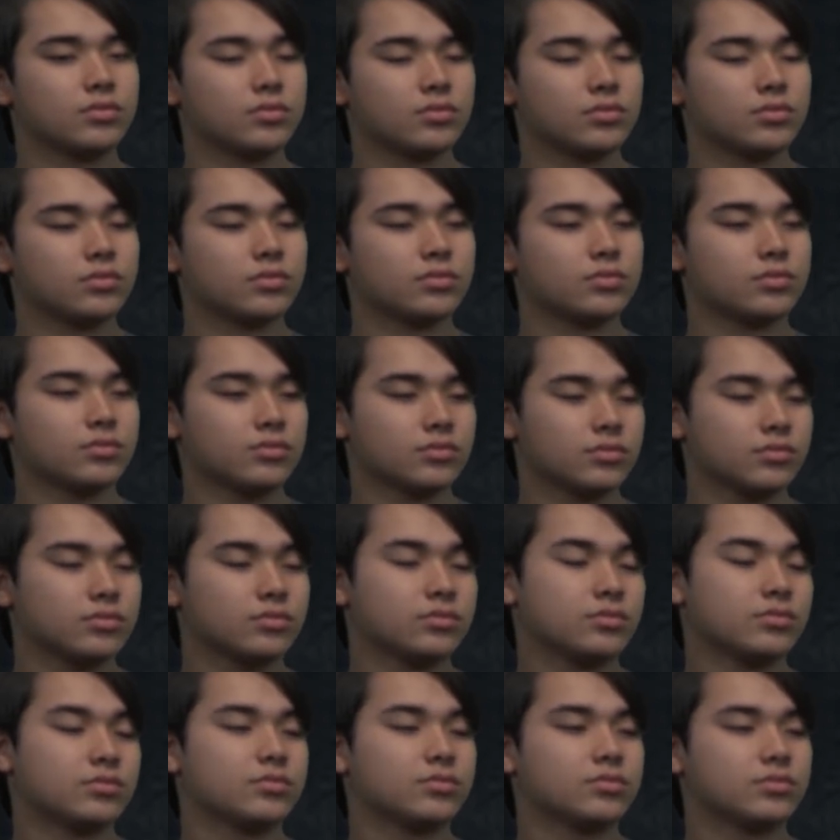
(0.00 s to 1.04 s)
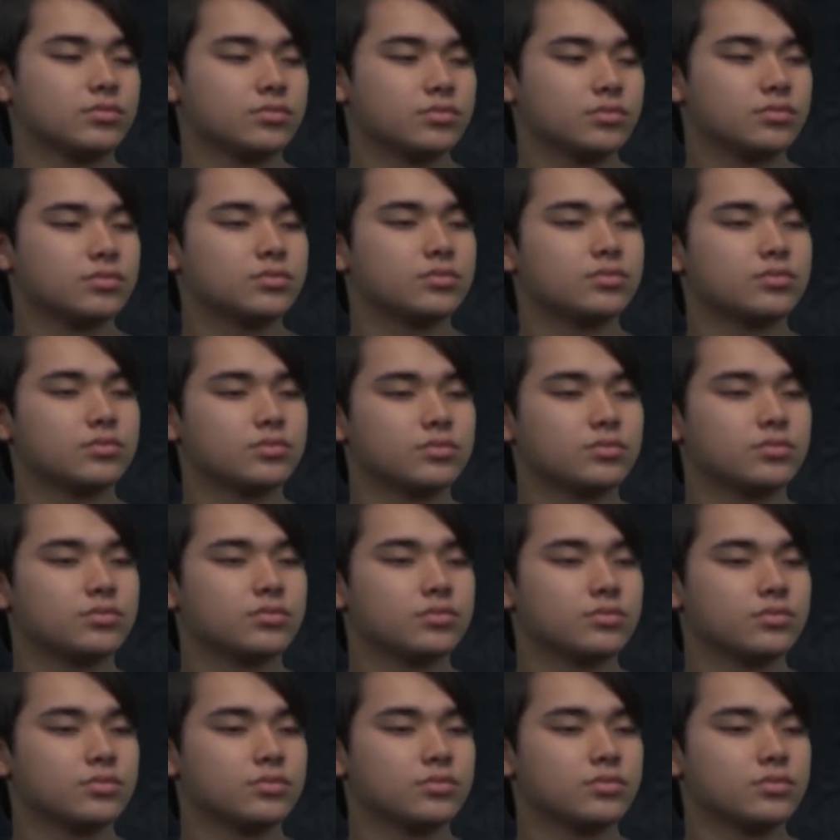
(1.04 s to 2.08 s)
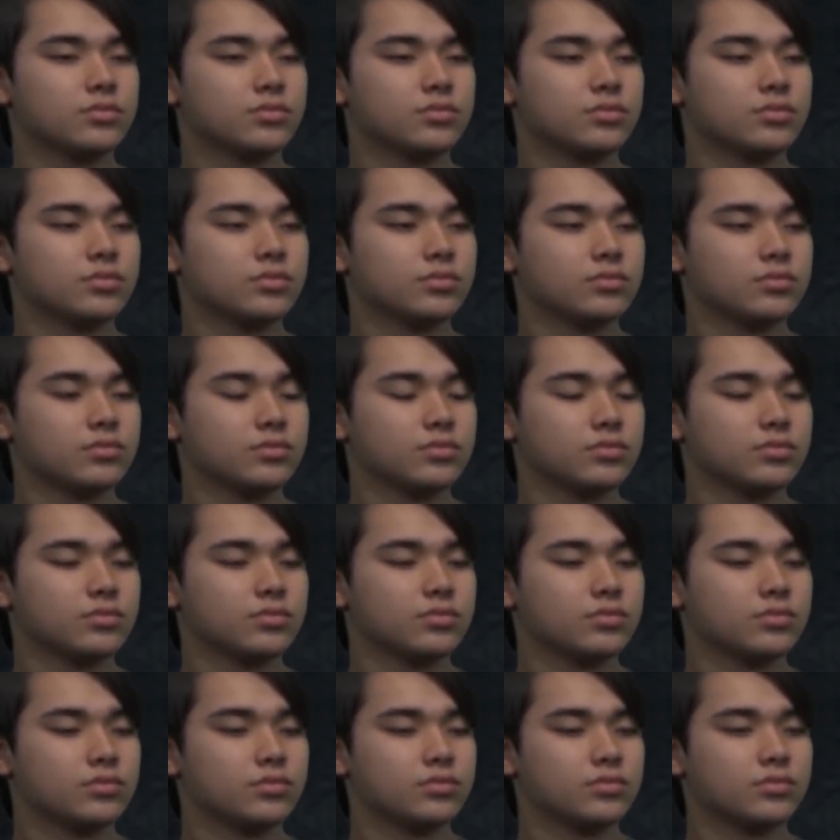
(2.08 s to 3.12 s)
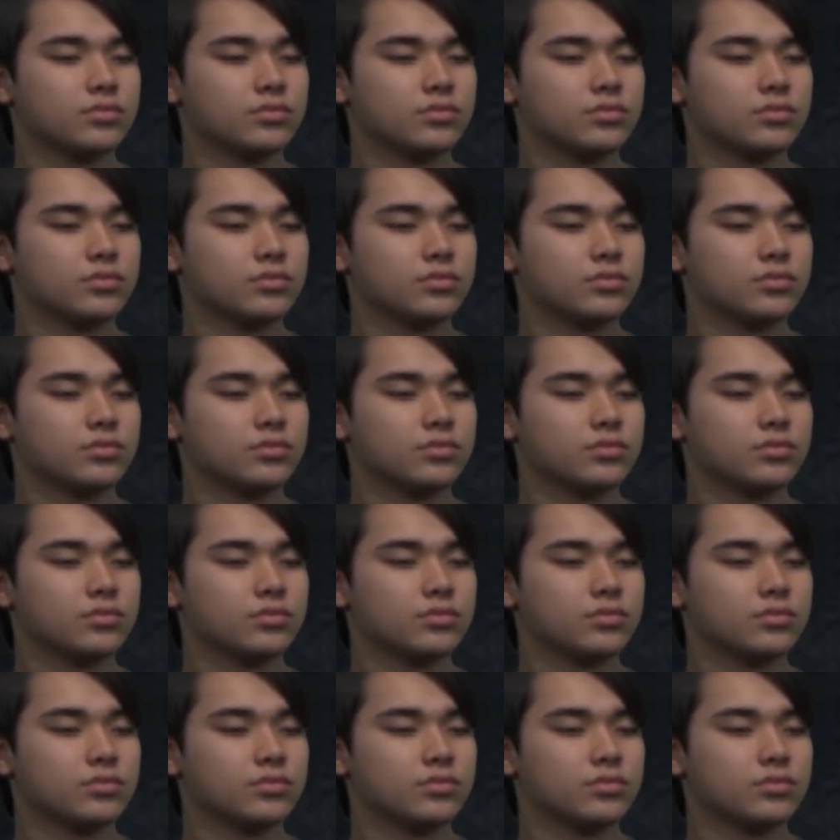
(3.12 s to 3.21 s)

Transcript: This person isn't speaking.